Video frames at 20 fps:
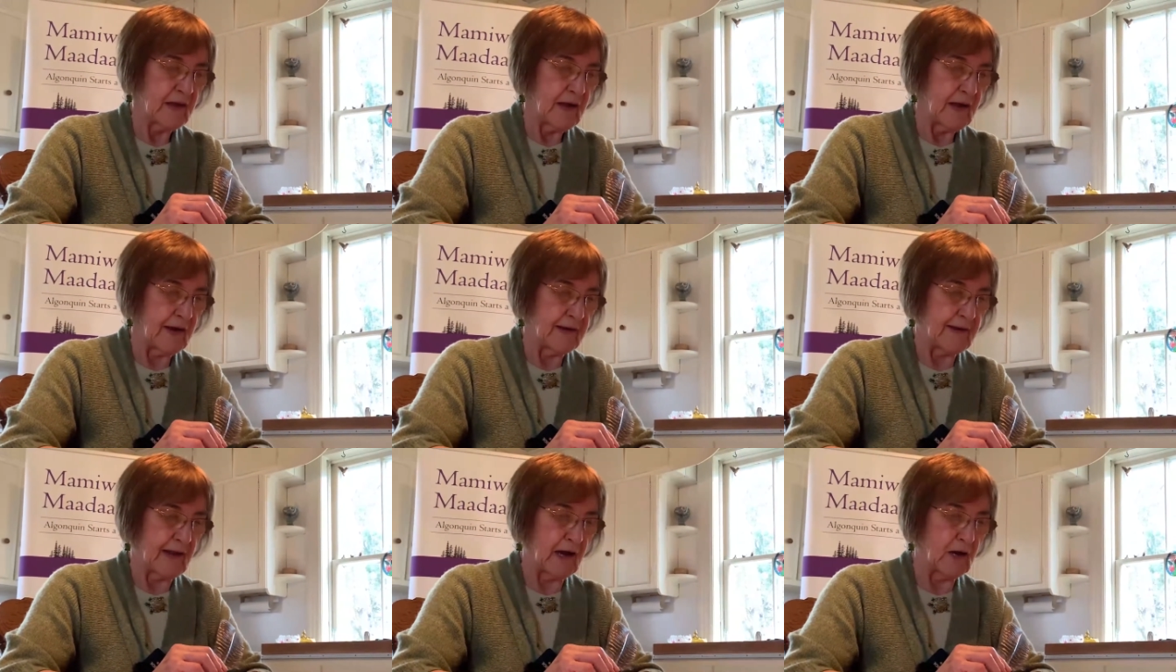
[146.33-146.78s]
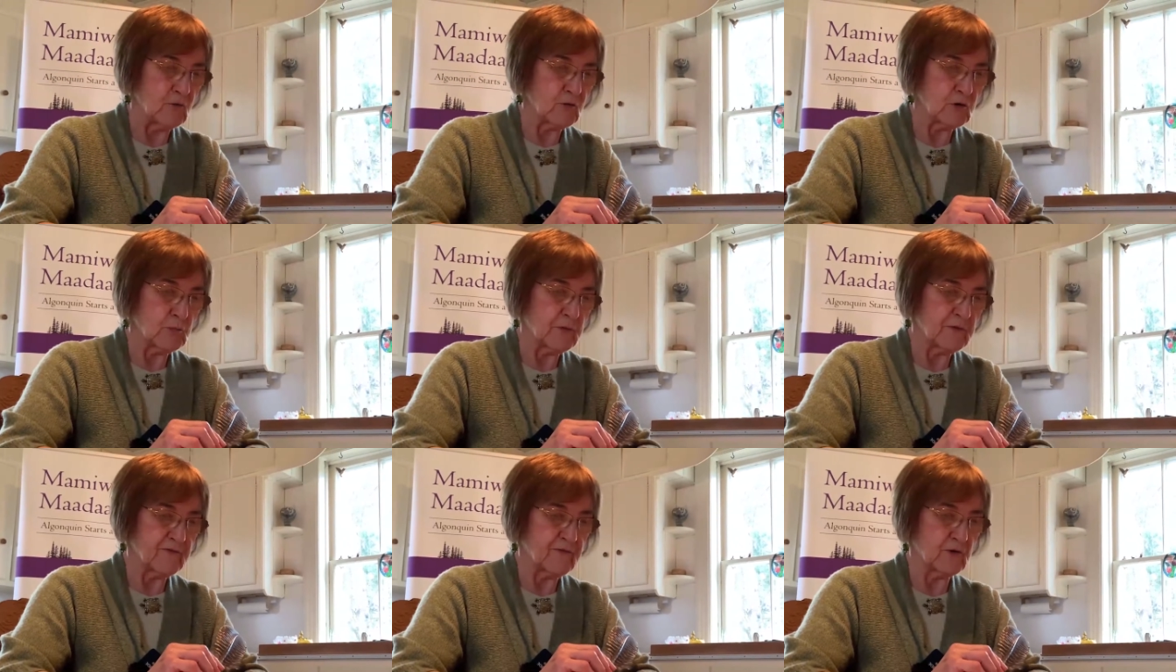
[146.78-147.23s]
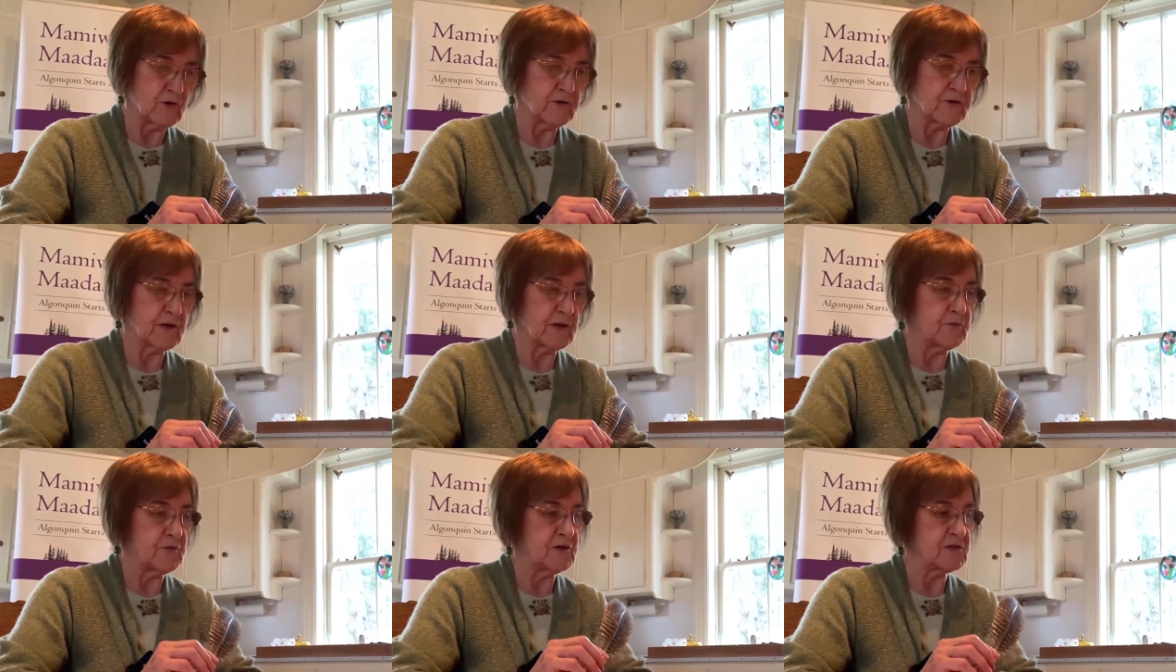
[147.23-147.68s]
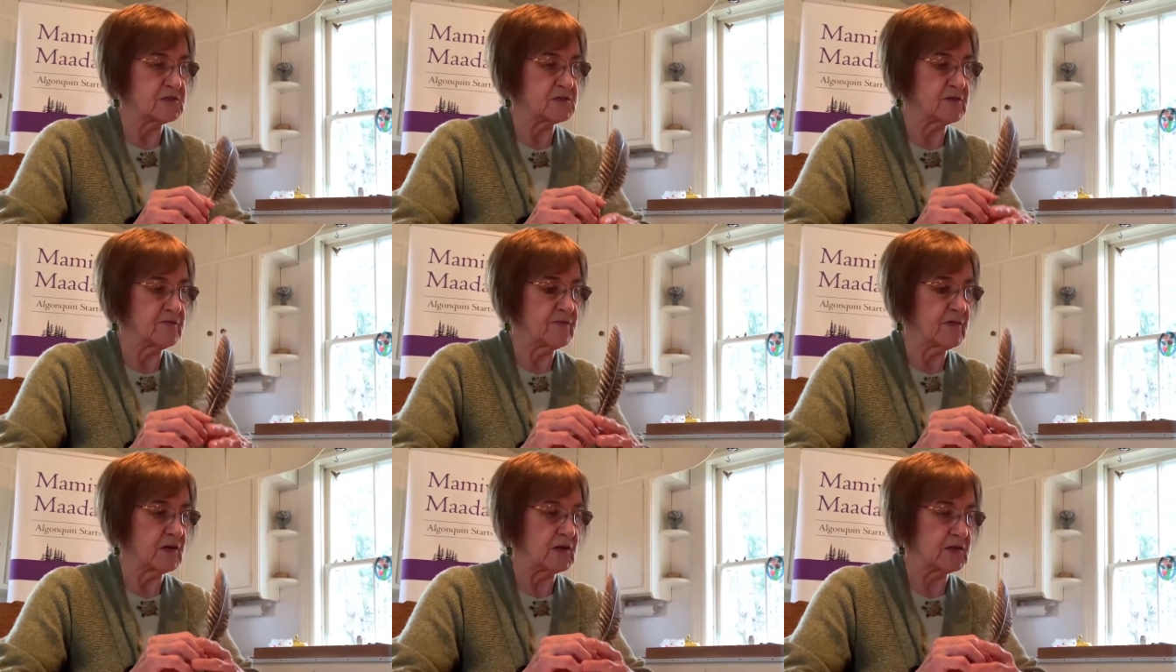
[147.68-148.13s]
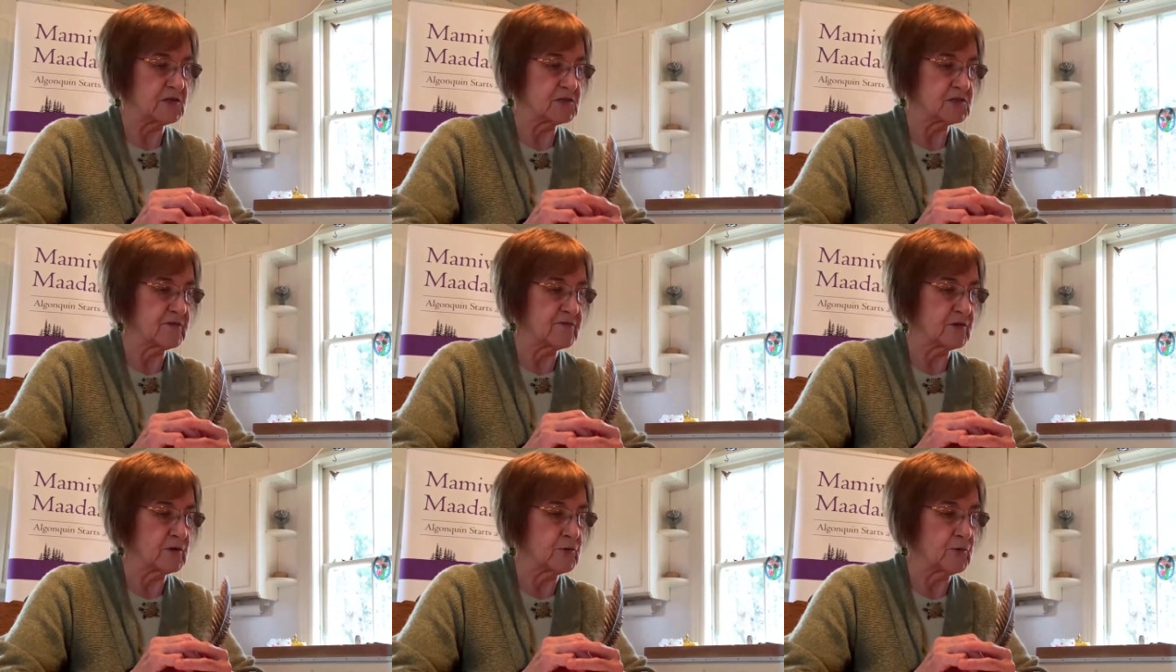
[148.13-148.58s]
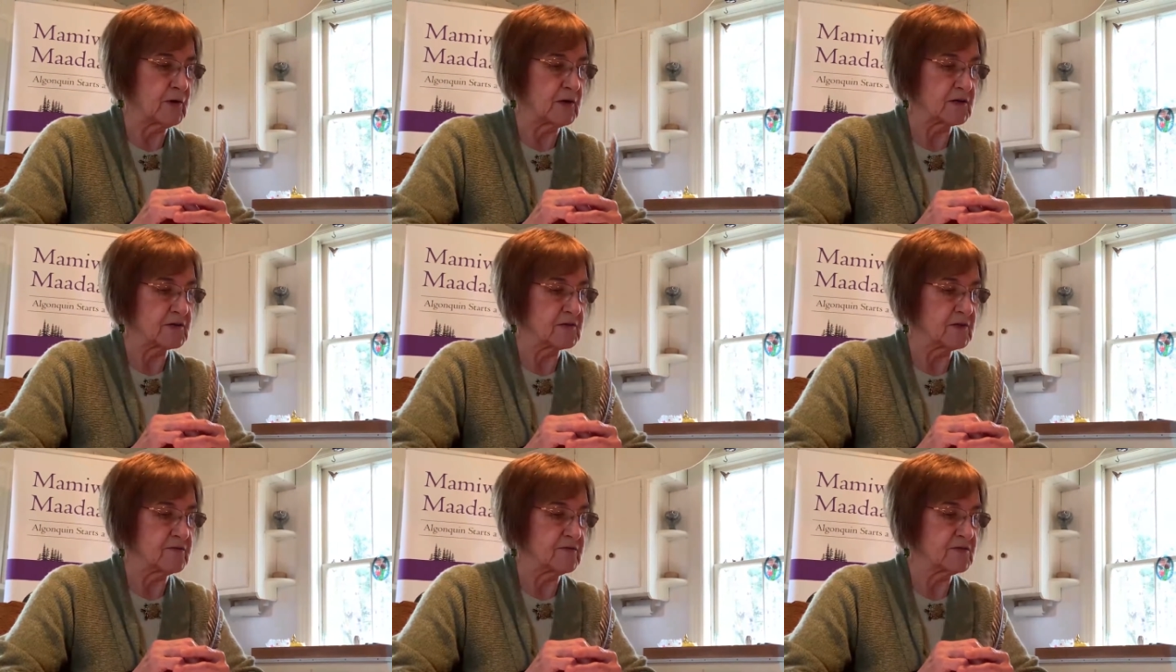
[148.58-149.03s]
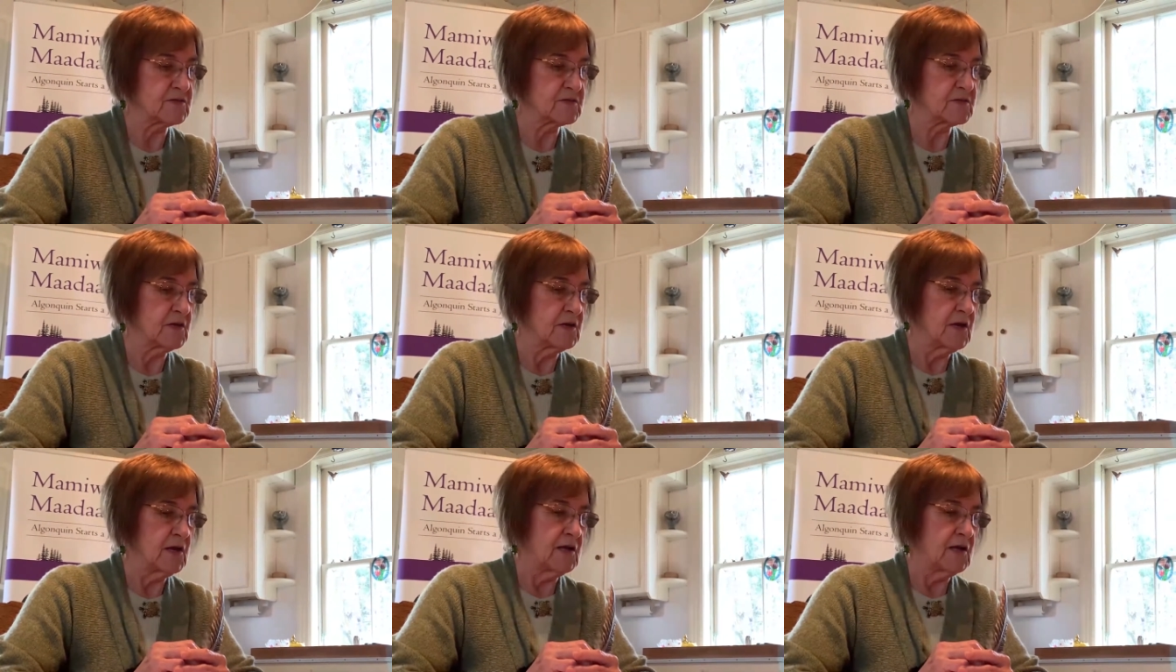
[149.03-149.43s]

An hour before they reached the village of their relatives,